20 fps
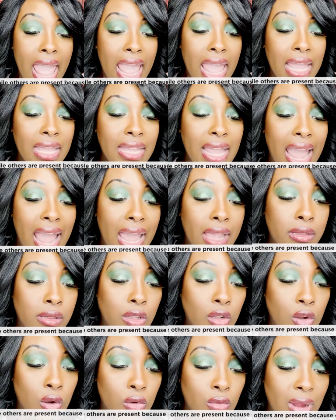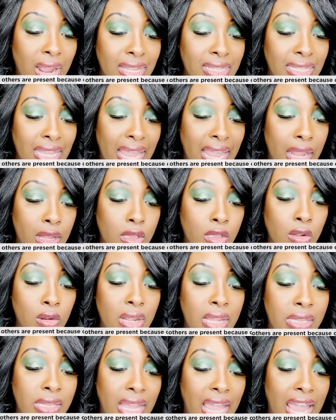And guys, the correct answer
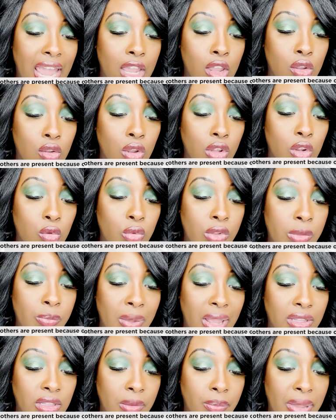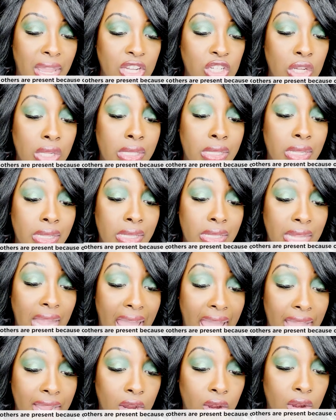is A. You're going to respect the patient's
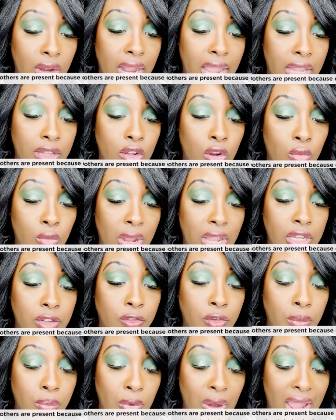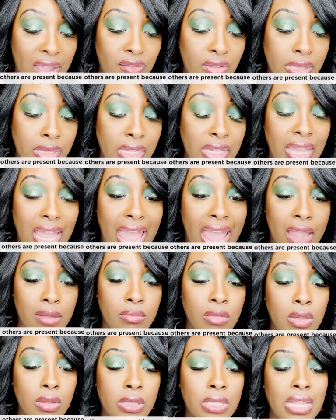desire and arrange for privacy at
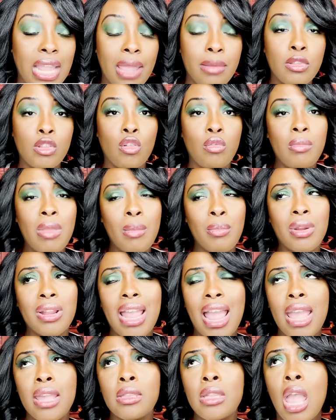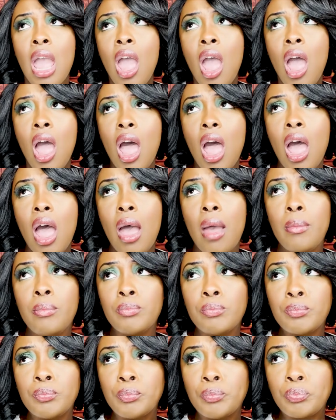mealtime. So remember, guys,
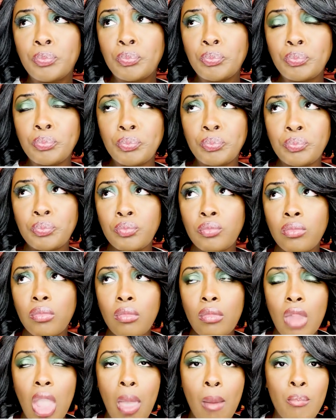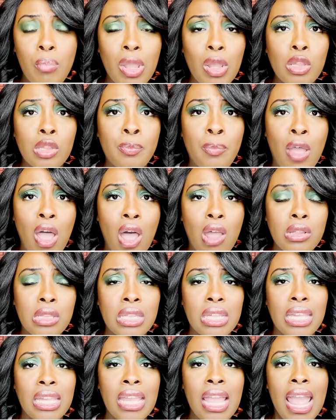um, Bell's
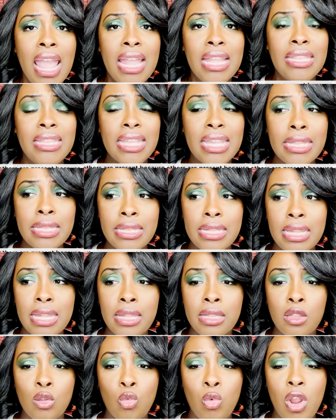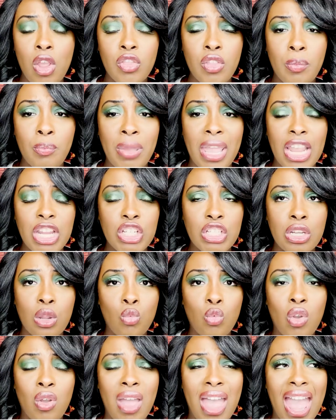palsy, this is where the
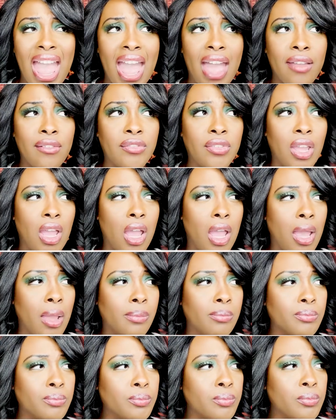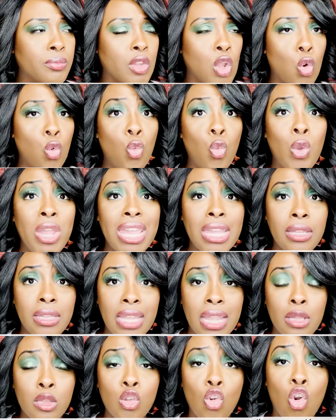patient will have um,
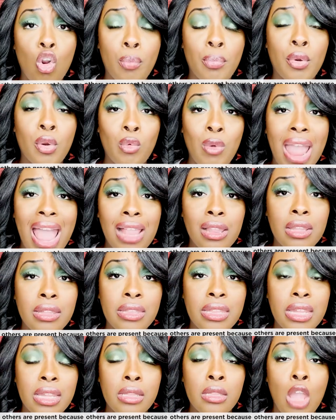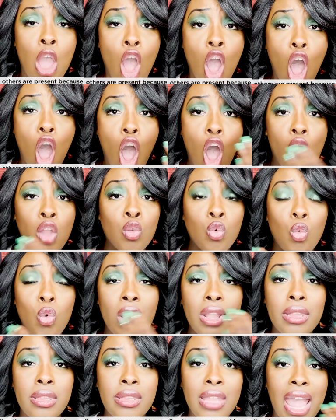weakness or paralysis on
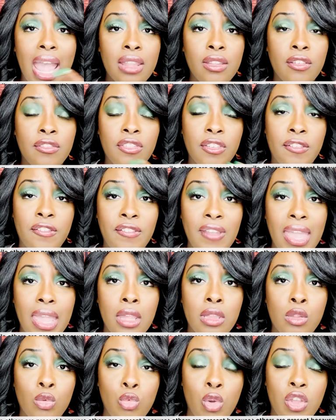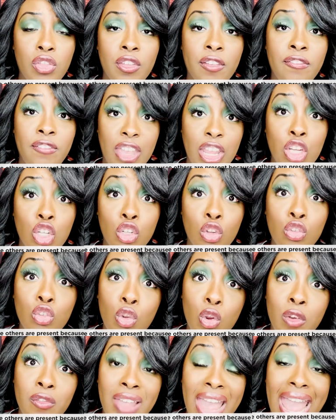one side of the face where the facial
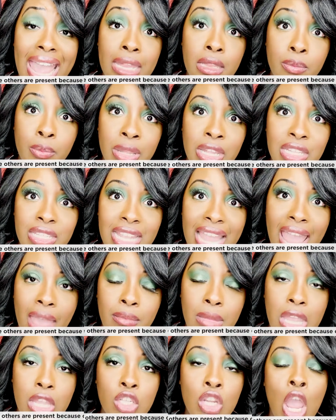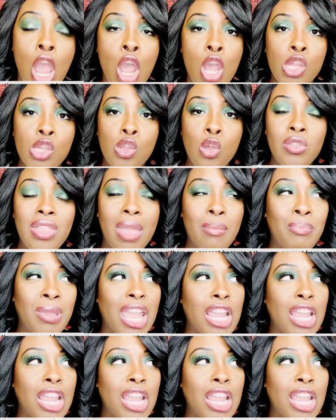nerve has been damaged. So that